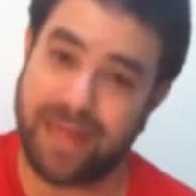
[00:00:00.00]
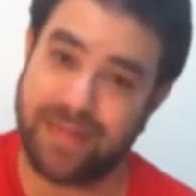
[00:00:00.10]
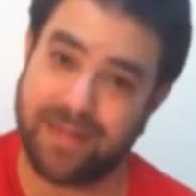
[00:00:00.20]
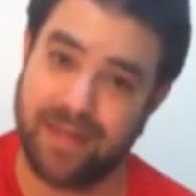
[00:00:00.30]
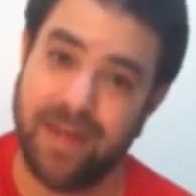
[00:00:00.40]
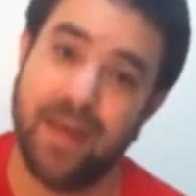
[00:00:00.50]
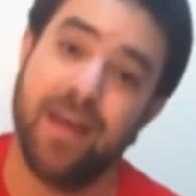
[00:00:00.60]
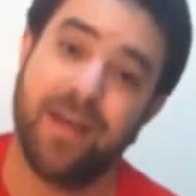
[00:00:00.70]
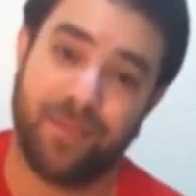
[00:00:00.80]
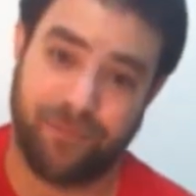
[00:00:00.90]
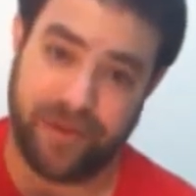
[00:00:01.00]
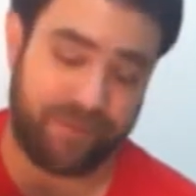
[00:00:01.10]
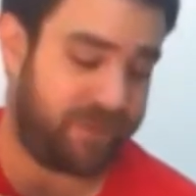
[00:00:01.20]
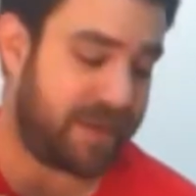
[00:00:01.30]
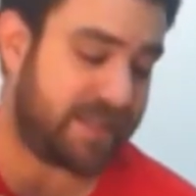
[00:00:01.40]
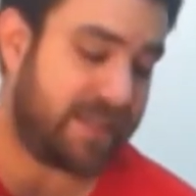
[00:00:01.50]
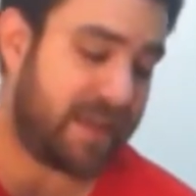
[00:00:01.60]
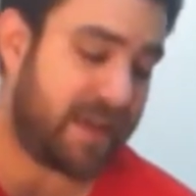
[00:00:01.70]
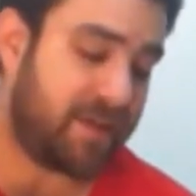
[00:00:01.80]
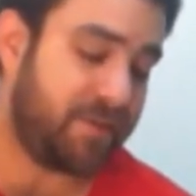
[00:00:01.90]
8, 3 frets
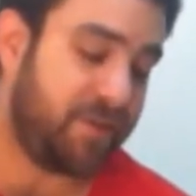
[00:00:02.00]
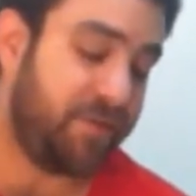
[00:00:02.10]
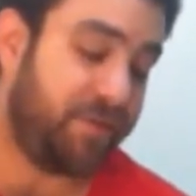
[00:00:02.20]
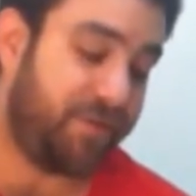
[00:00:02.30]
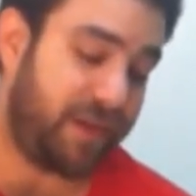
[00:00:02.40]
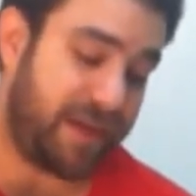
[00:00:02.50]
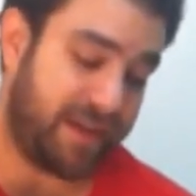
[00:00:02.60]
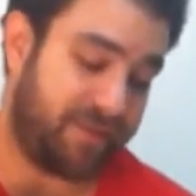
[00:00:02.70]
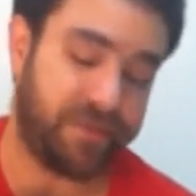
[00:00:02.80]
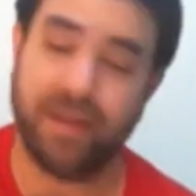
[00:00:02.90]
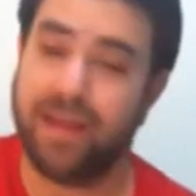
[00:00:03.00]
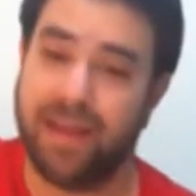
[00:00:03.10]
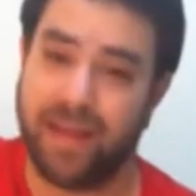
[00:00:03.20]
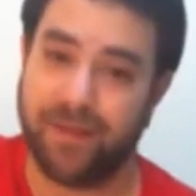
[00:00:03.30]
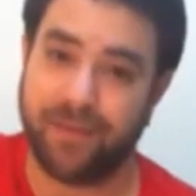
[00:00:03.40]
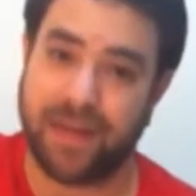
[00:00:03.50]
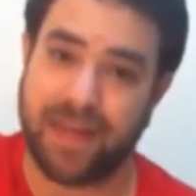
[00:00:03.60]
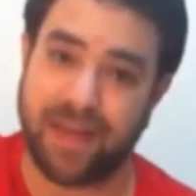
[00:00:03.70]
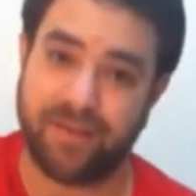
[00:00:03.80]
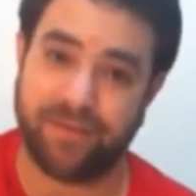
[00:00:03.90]
down to 5, and we
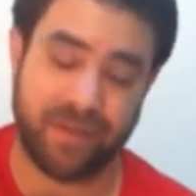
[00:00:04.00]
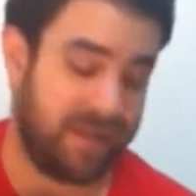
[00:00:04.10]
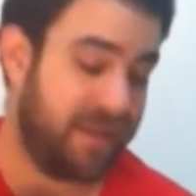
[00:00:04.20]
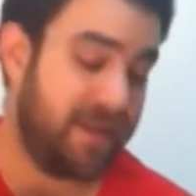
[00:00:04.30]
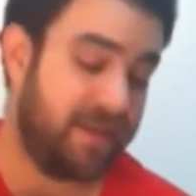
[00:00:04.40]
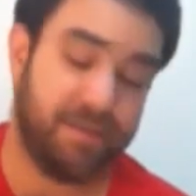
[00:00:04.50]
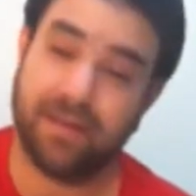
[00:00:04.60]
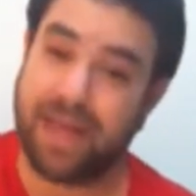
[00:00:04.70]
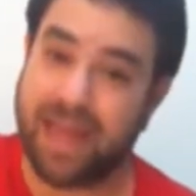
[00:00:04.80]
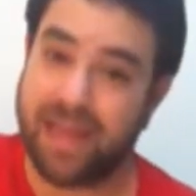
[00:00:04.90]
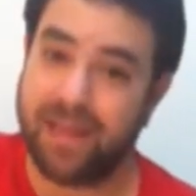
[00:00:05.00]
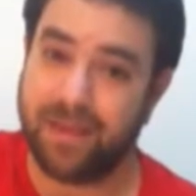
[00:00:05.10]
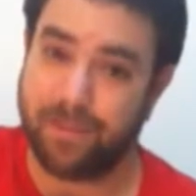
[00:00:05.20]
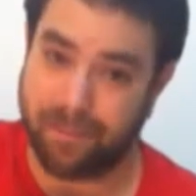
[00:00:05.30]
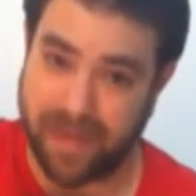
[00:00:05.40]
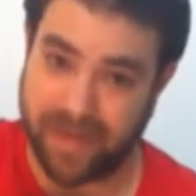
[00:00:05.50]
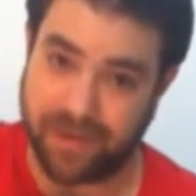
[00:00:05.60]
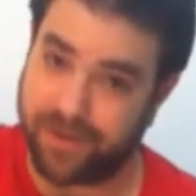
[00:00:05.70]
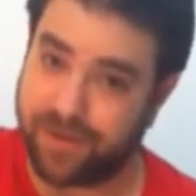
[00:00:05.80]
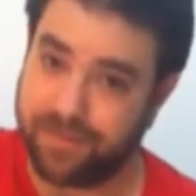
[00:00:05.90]
have A
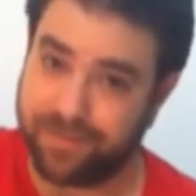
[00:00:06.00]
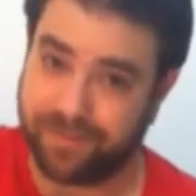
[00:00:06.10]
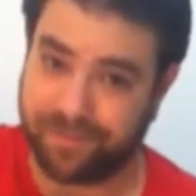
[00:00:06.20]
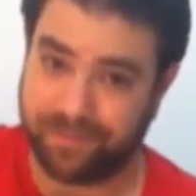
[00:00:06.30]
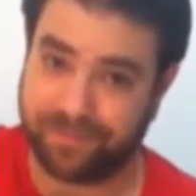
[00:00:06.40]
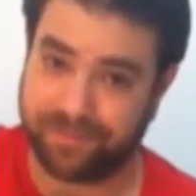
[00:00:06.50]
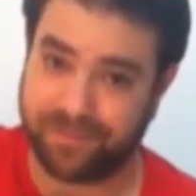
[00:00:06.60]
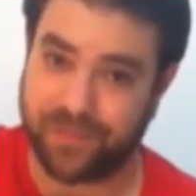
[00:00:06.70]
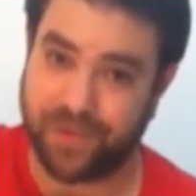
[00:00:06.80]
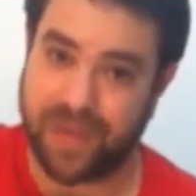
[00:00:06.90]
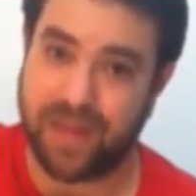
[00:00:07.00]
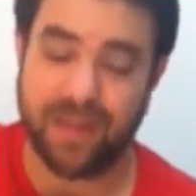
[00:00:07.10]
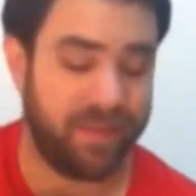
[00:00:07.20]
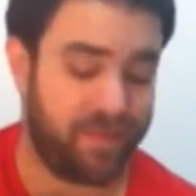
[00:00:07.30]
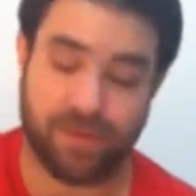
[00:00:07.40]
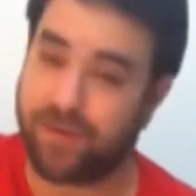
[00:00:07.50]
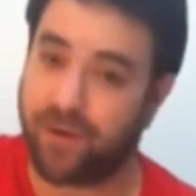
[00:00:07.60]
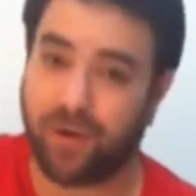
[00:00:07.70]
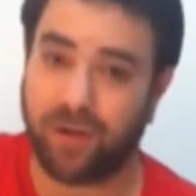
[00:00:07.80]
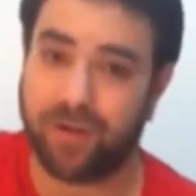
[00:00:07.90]
minor. Okay, they're
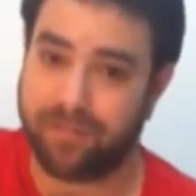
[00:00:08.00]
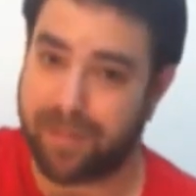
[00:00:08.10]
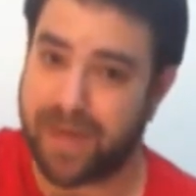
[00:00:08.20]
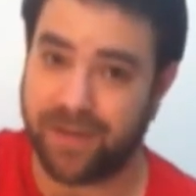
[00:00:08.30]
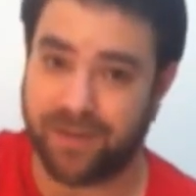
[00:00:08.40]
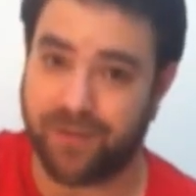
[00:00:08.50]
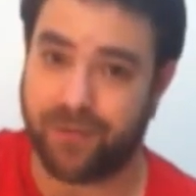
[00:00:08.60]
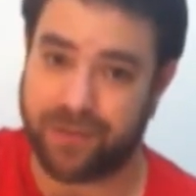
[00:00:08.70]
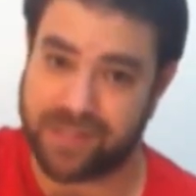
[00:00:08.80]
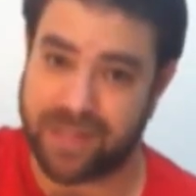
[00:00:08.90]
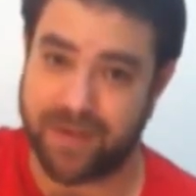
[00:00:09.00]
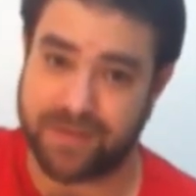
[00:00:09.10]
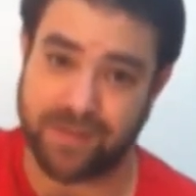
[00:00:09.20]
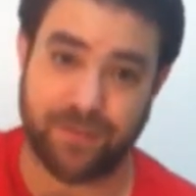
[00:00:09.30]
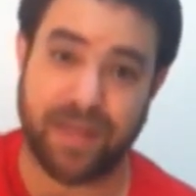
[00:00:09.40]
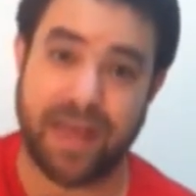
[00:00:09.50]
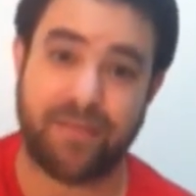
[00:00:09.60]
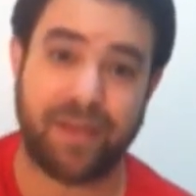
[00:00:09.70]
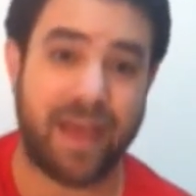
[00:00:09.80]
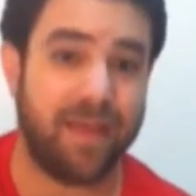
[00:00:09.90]
all minor chords now, so we
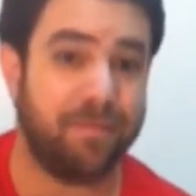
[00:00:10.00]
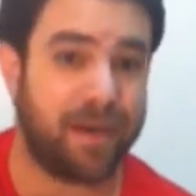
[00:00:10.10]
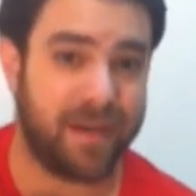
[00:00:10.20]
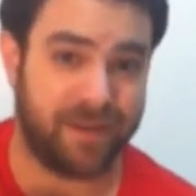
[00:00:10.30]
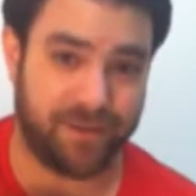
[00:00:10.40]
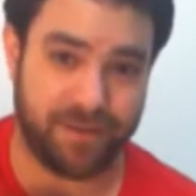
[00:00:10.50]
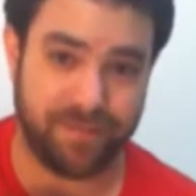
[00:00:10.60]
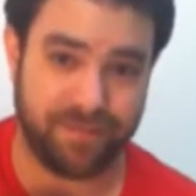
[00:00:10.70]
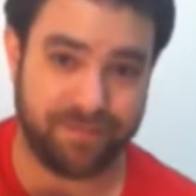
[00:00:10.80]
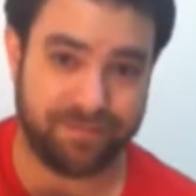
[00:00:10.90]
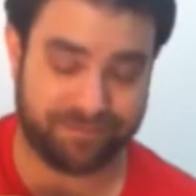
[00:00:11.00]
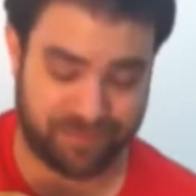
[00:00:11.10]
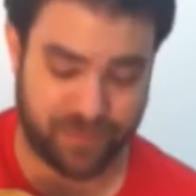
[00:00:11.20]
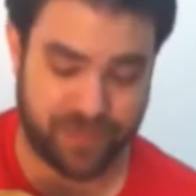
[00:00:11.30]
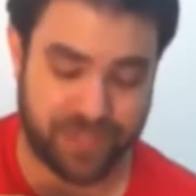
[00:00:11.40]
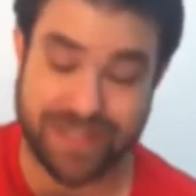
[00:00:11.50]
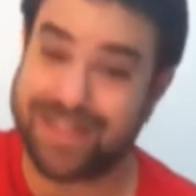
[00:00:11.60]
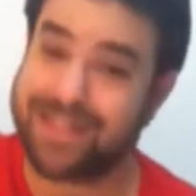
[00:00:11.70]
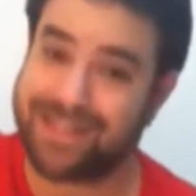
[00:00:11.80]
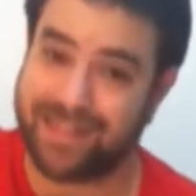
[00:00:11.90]
have A minor, which is
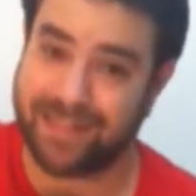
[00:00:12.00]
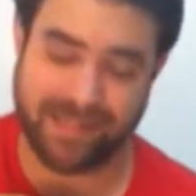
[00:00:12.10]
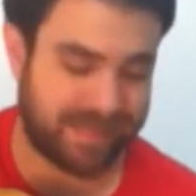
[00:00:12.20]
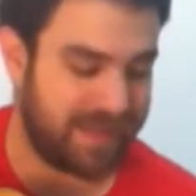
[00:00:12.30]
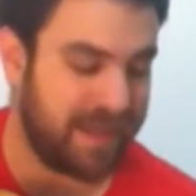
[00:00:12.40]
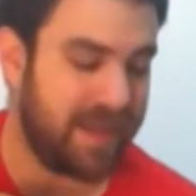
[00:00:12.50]
the 6.